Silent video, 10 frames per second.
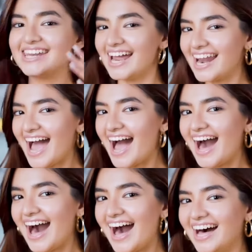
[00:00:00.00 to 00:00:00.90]
Ta-da!
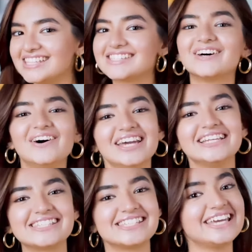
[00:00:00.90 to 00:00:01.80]
So
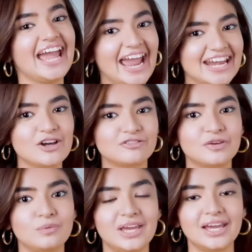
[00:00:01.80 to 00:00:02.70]
it's the end of
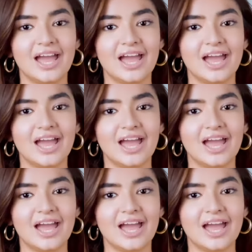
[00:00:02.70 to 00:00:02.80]
the week.